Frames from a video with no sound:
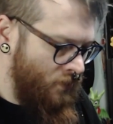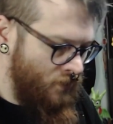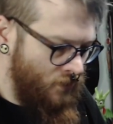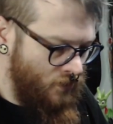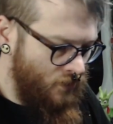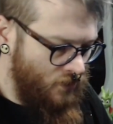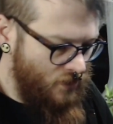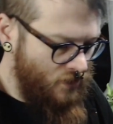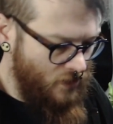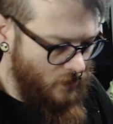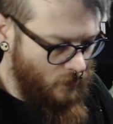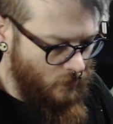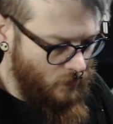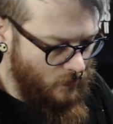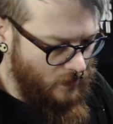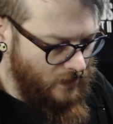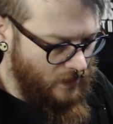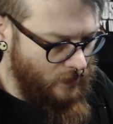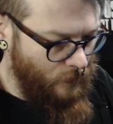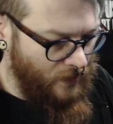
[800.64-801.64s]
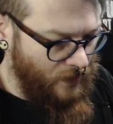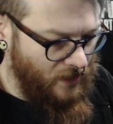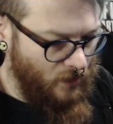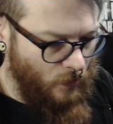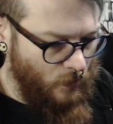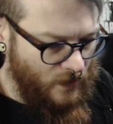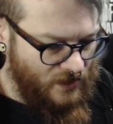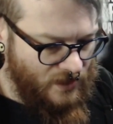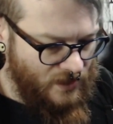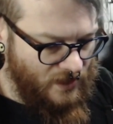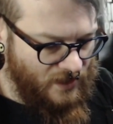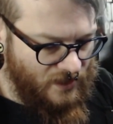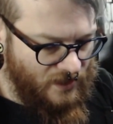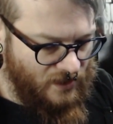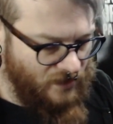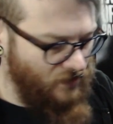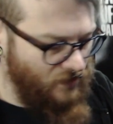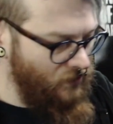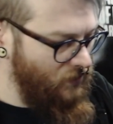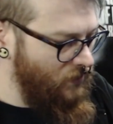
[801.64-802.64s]
So, there we go. It's in this
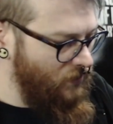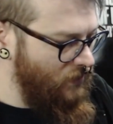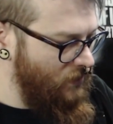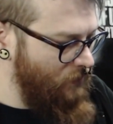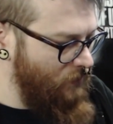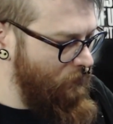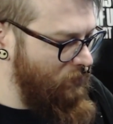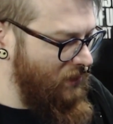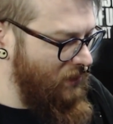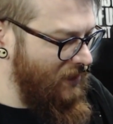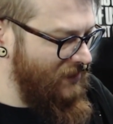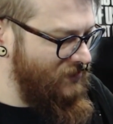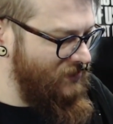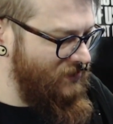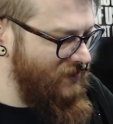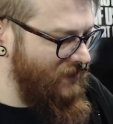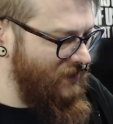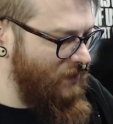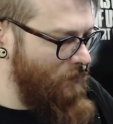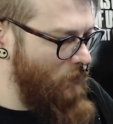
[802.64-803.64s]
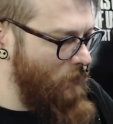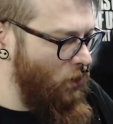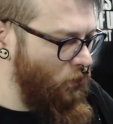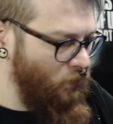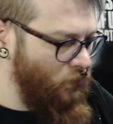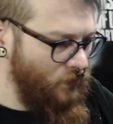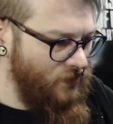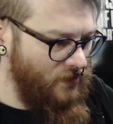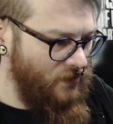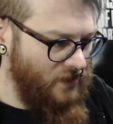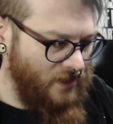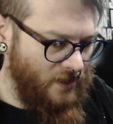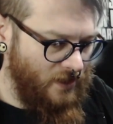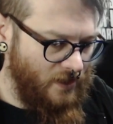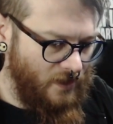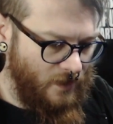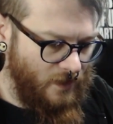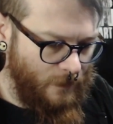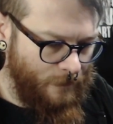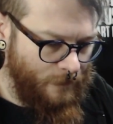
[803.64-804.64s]
little plastic mold thing
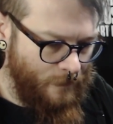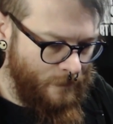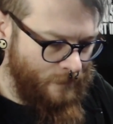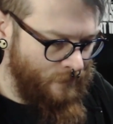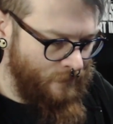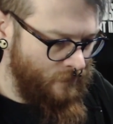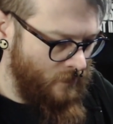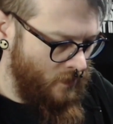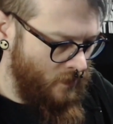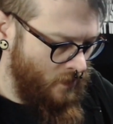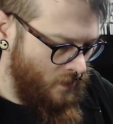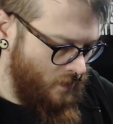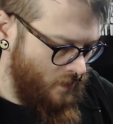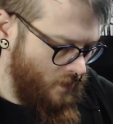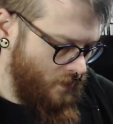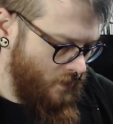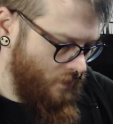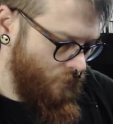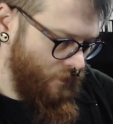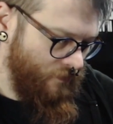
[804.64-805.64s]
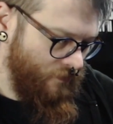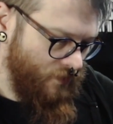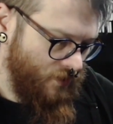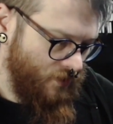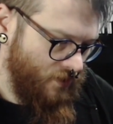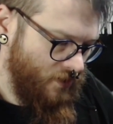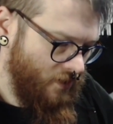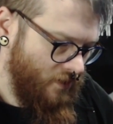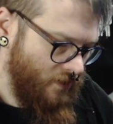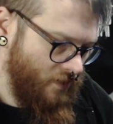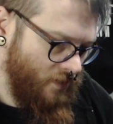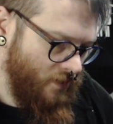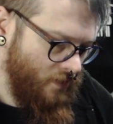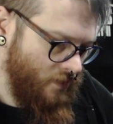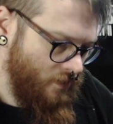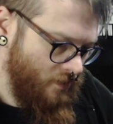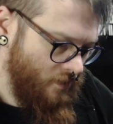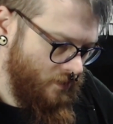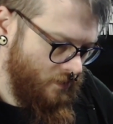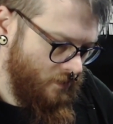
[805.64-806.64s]
here. And we've just got to
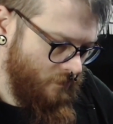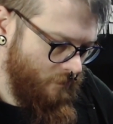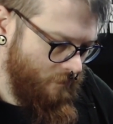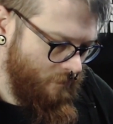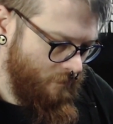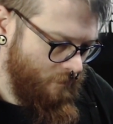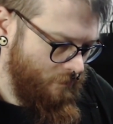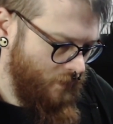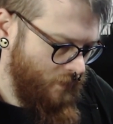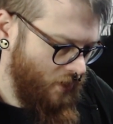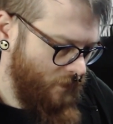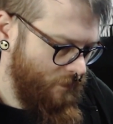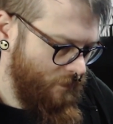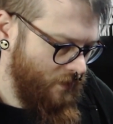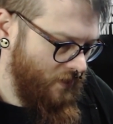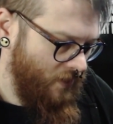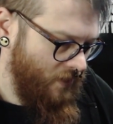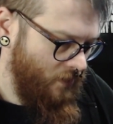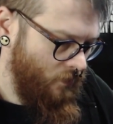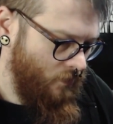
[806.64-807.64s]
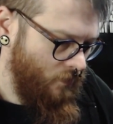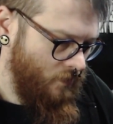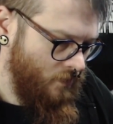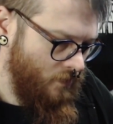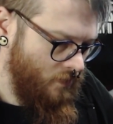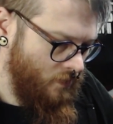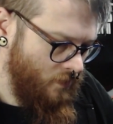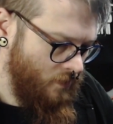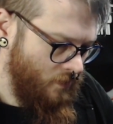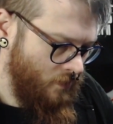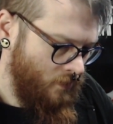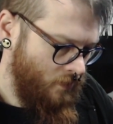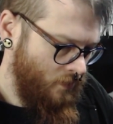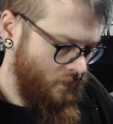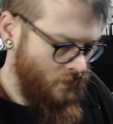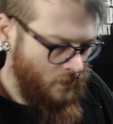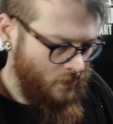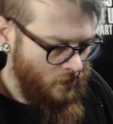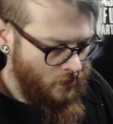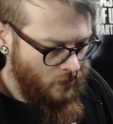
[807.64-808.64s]
pop it out.
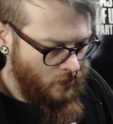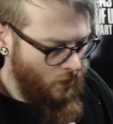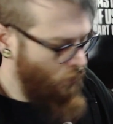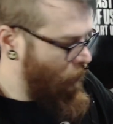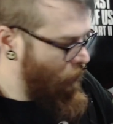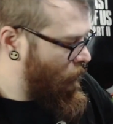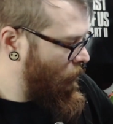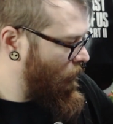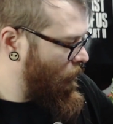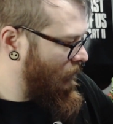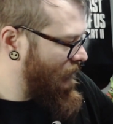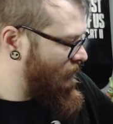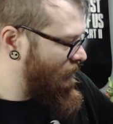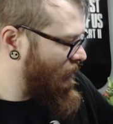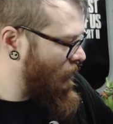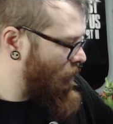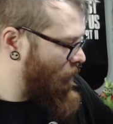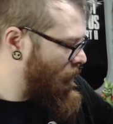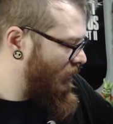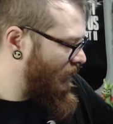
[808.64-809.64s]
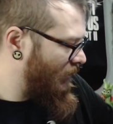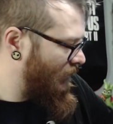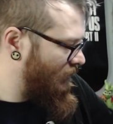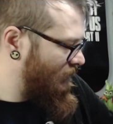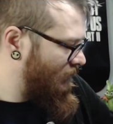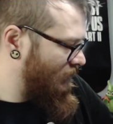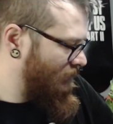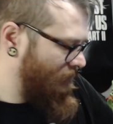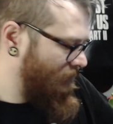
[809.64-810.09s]
Oh, cool. It's on the base.